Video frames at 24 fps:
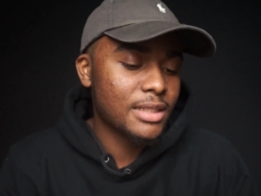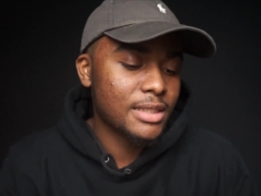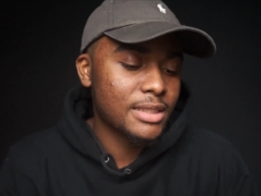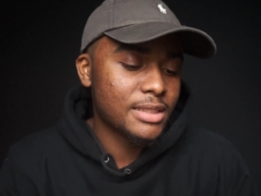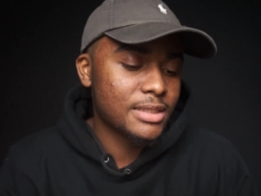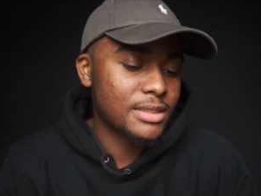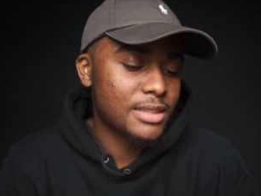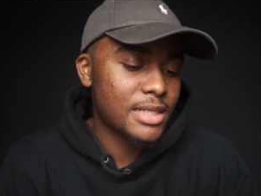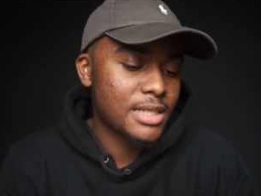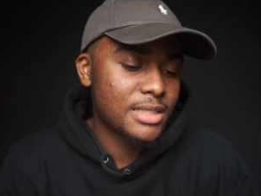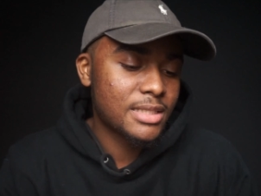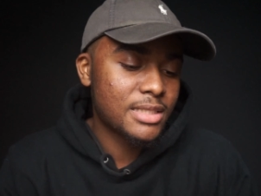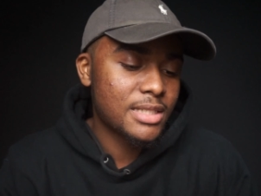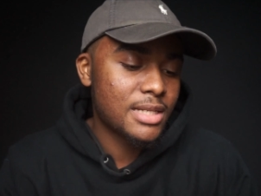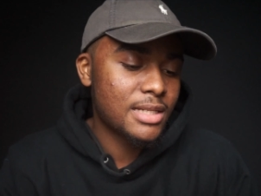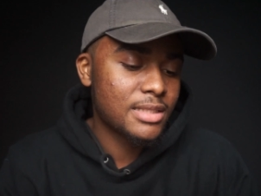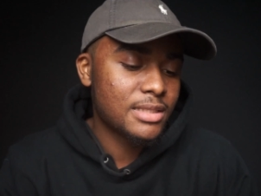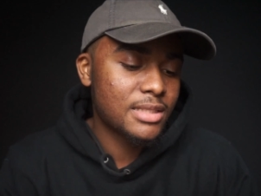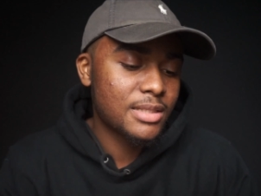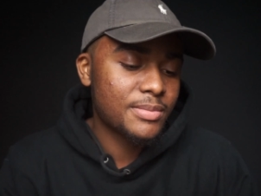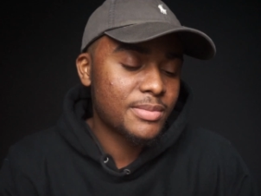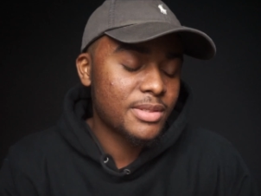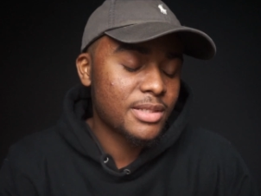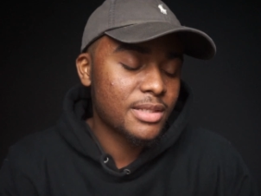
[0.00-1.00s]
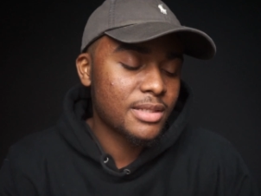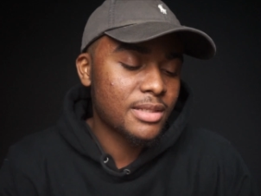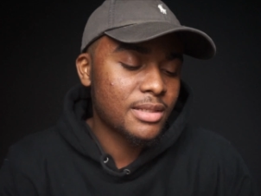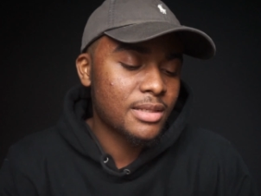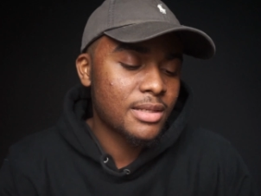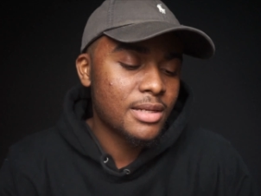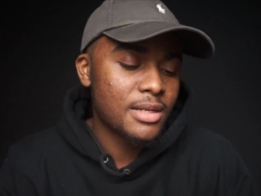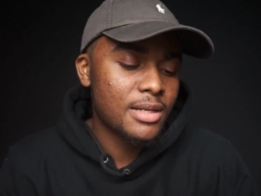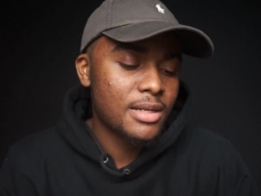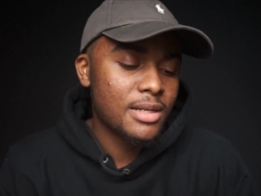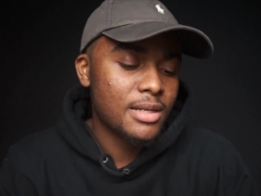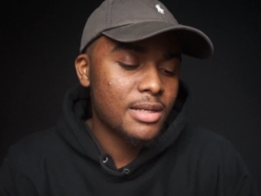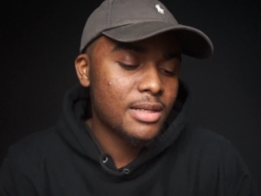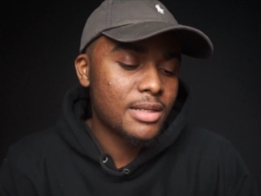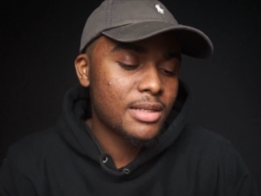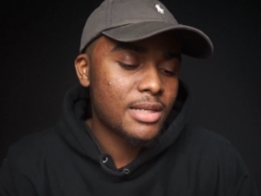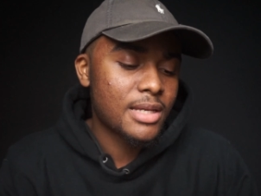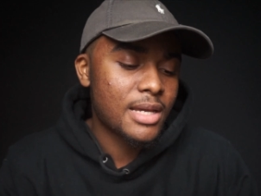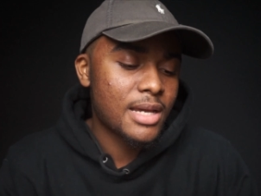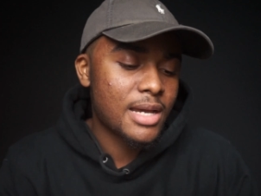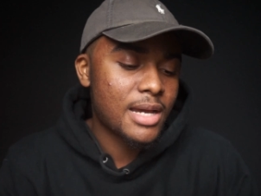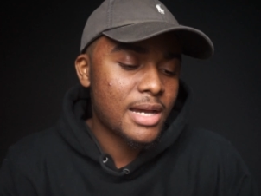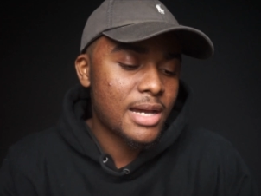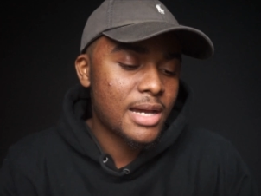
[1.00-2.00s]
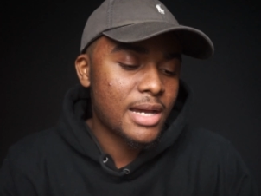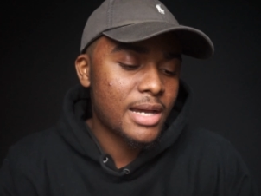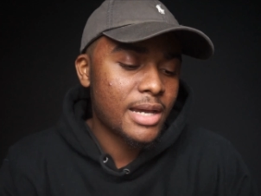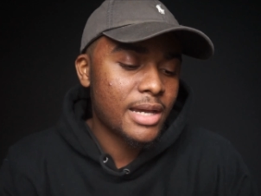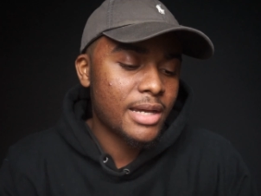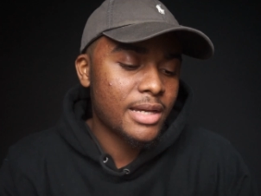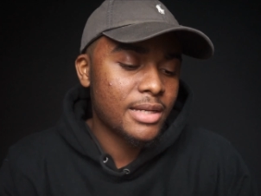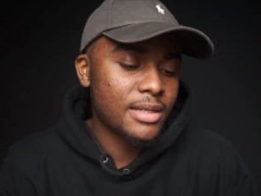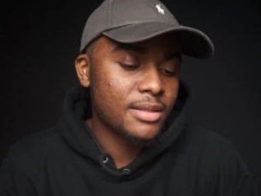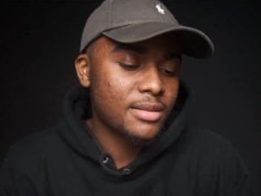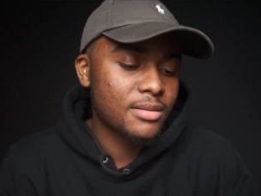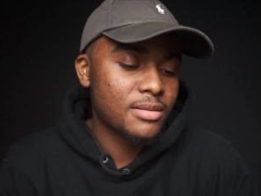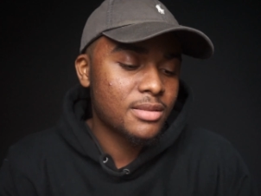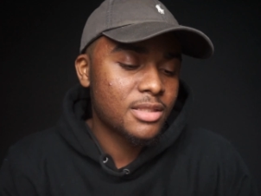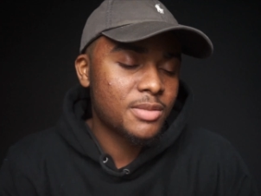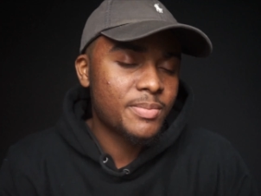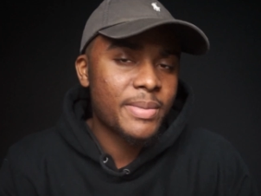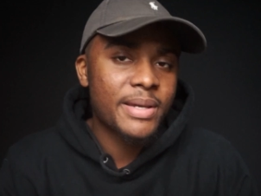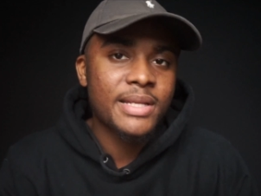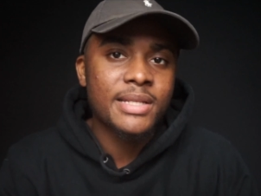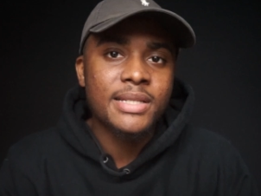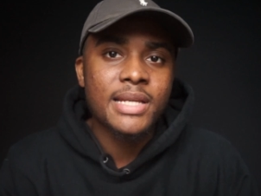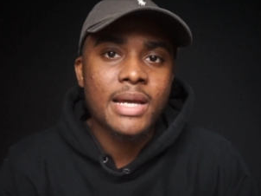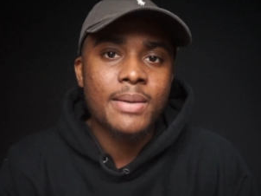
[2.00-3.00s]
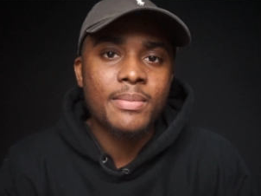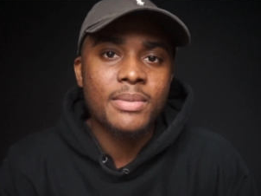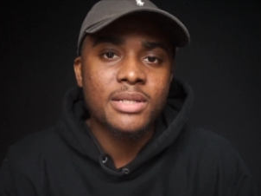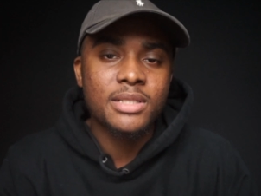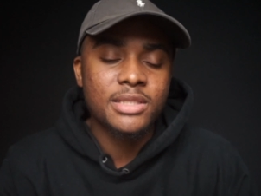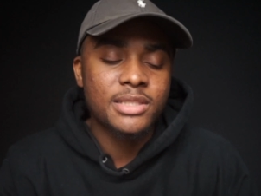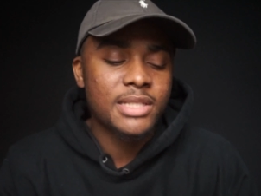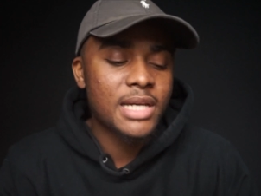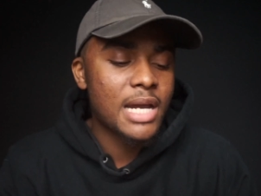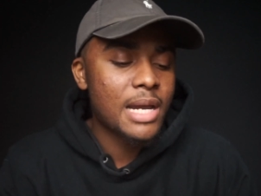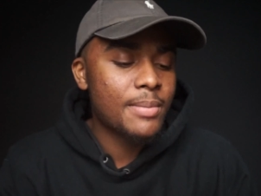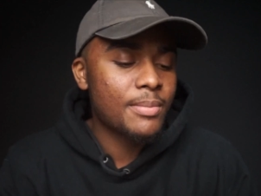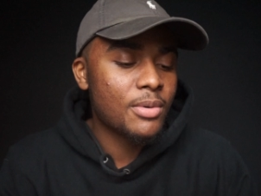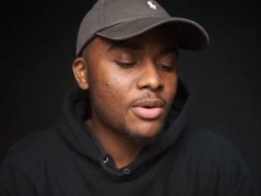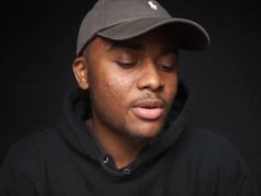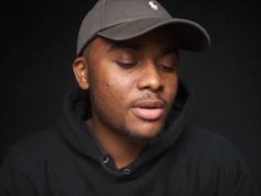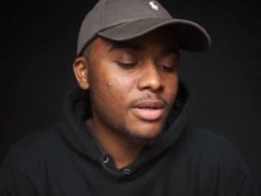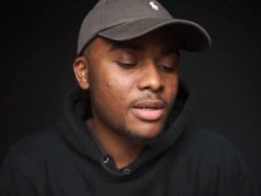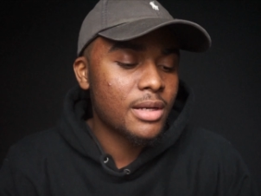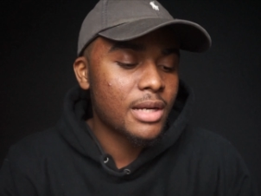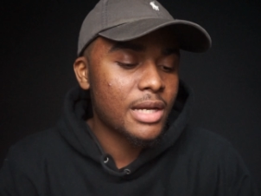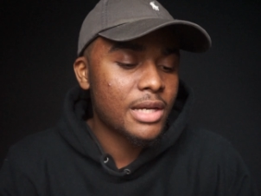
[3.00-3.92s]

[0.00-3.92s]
Like, that's not something that I spend that much time on it.